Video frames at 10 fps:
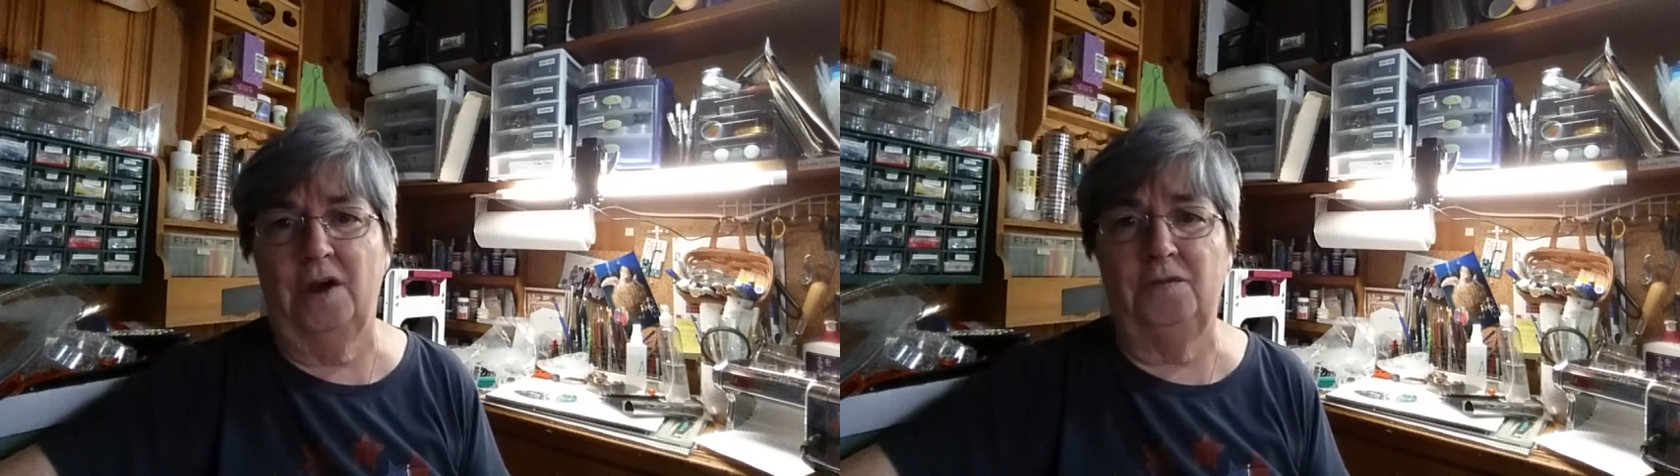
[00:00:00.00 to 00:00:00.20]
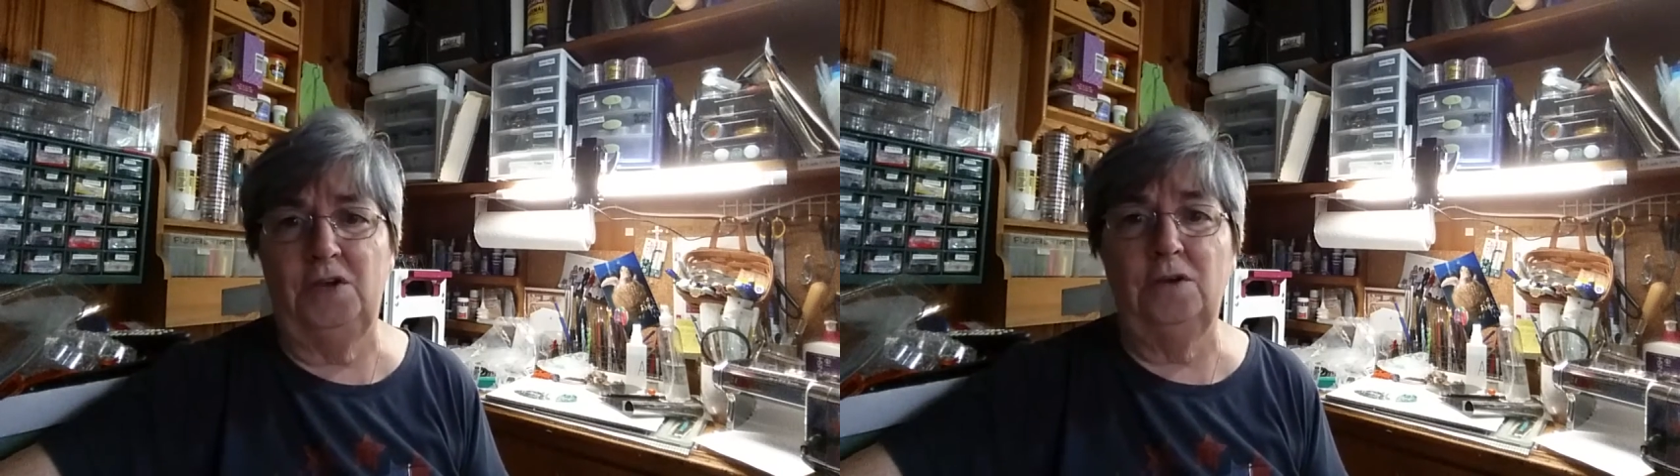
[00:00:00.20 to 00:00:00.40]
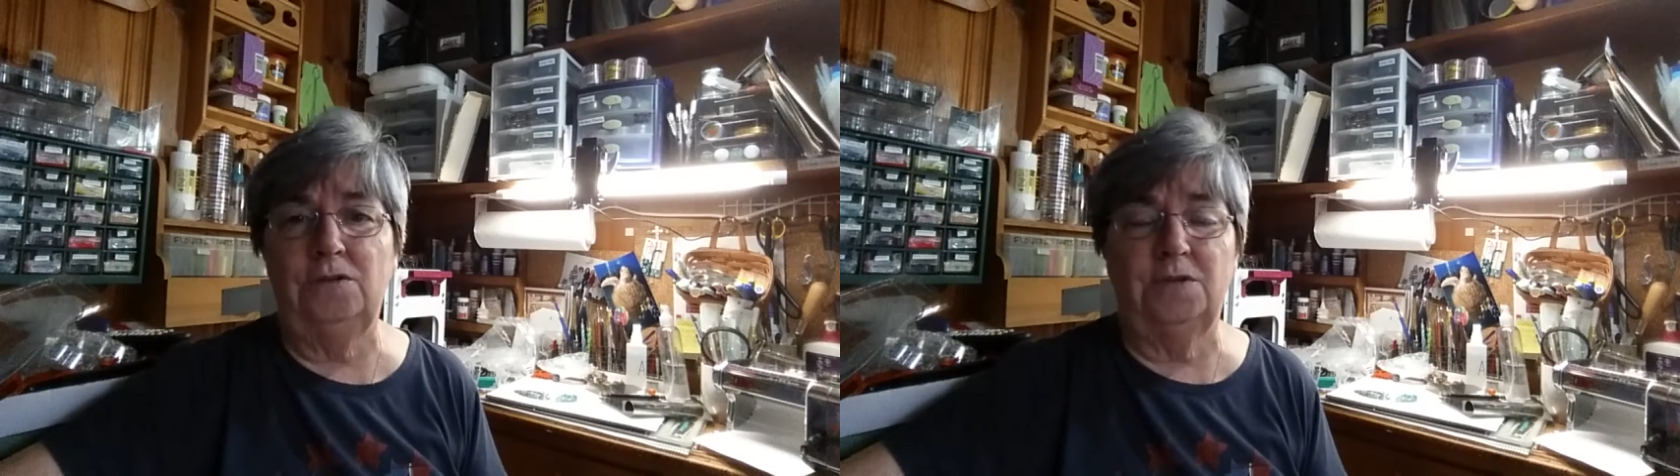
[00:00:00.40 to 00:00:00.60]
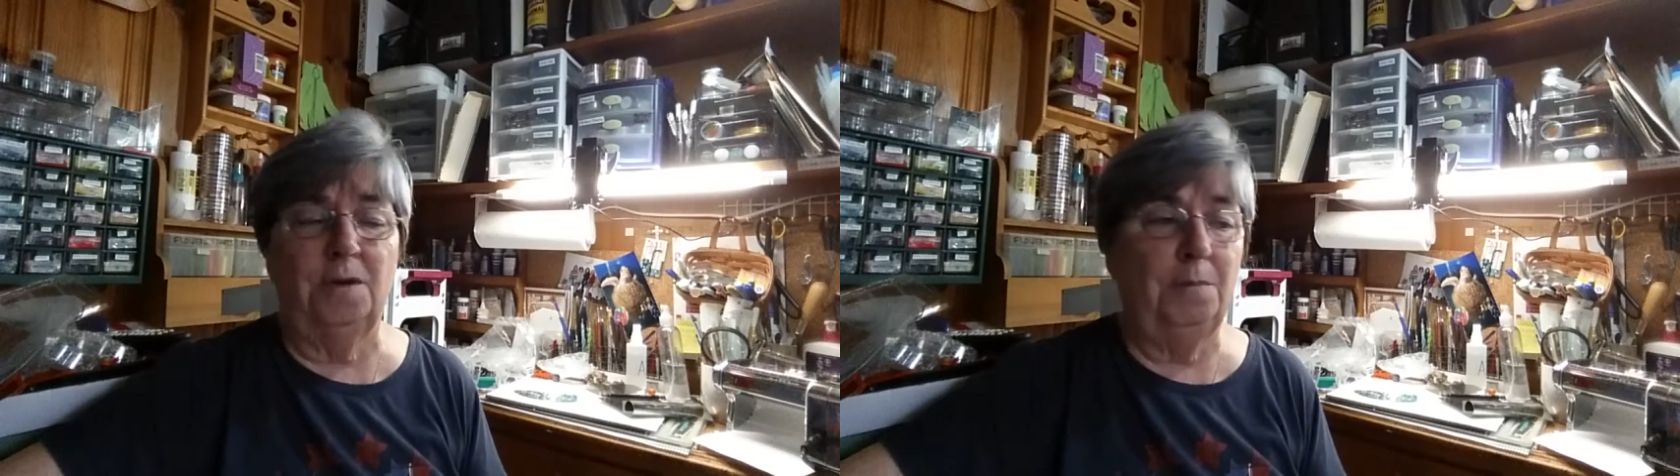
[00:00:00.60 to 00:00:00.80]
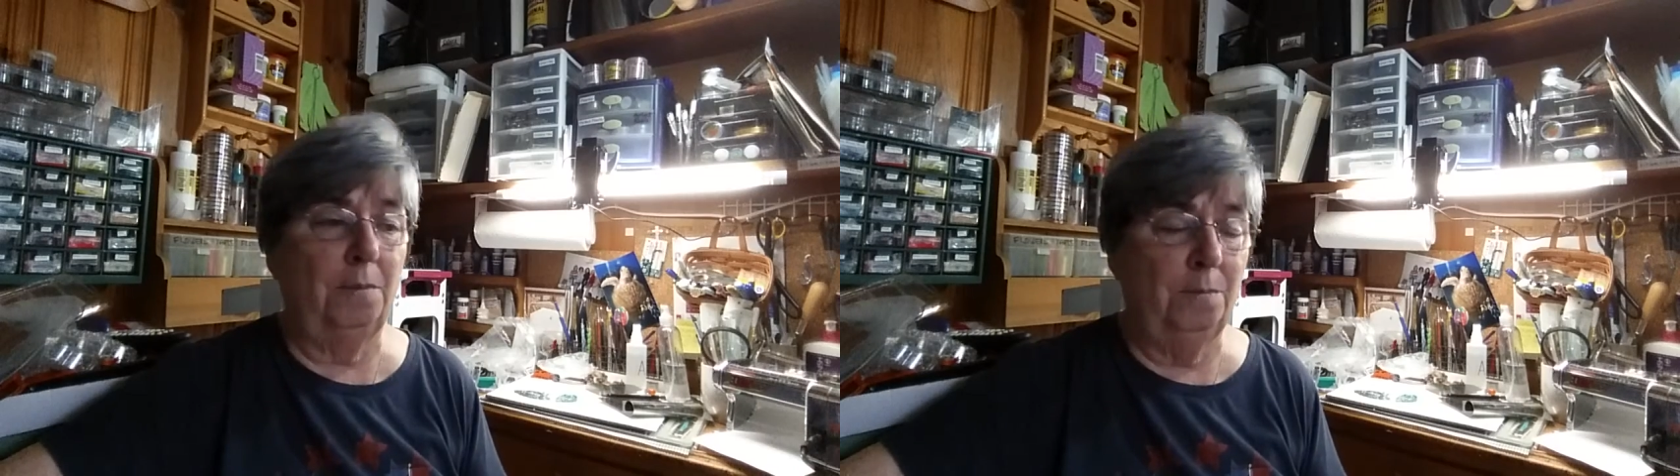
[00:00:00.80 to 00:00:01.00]
I've used
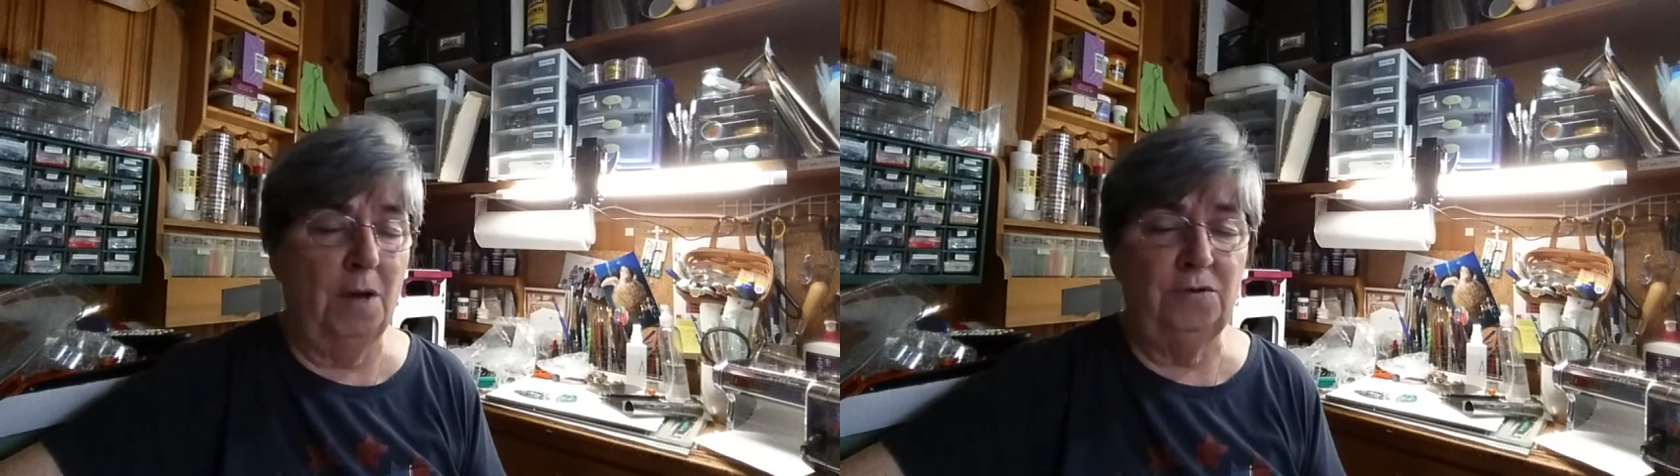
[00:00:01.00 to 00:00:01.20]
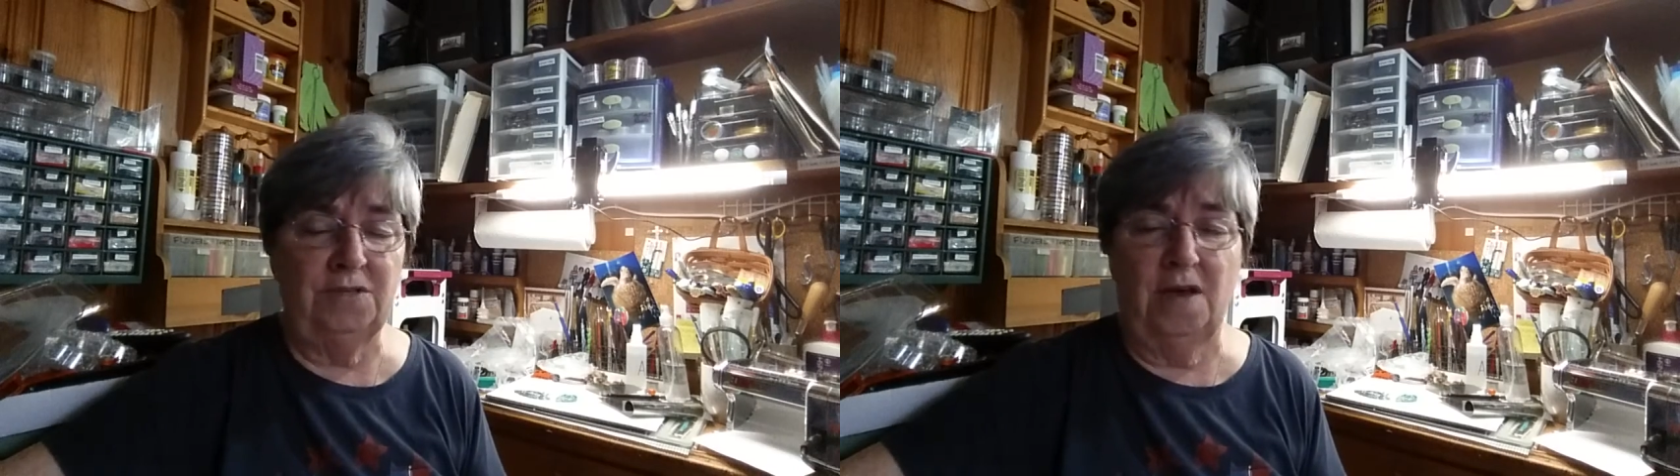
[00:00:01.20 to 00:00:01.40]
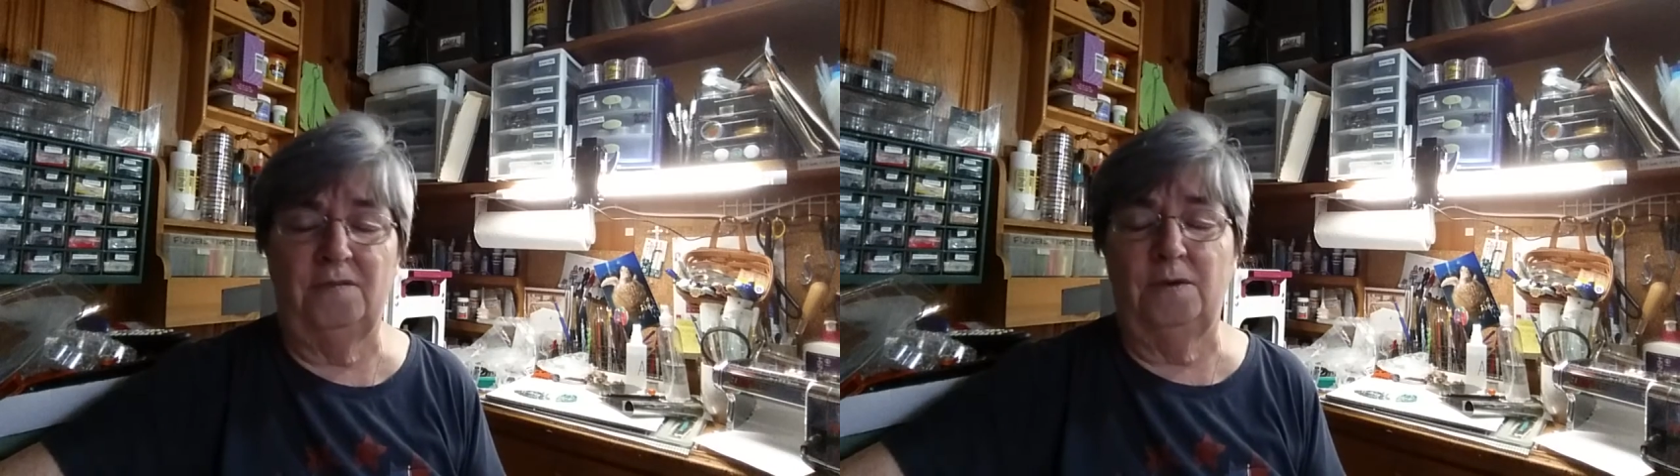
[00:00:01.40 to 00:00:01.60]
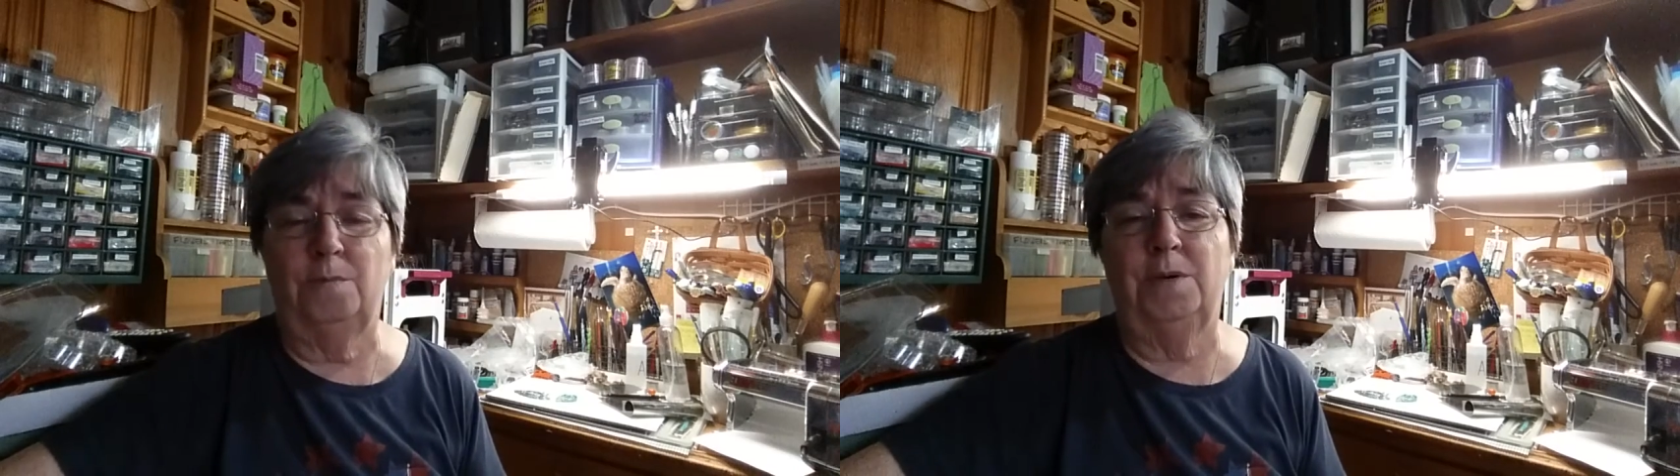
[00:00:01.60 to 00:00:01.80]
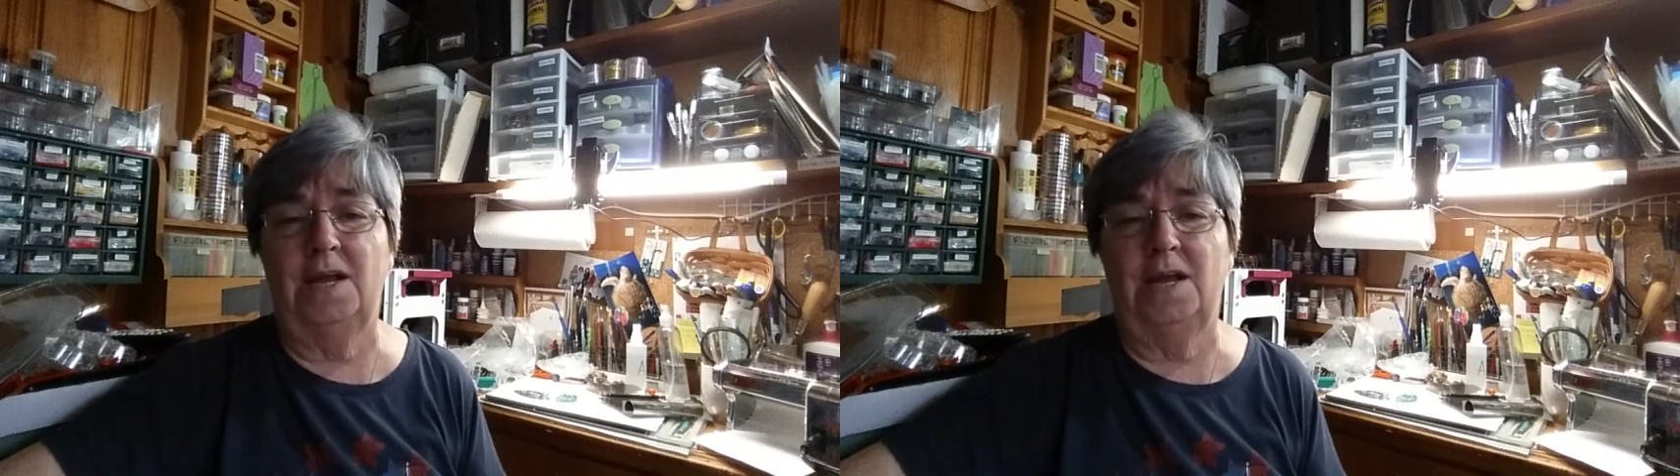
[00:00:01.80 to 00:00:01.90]
um, most of them,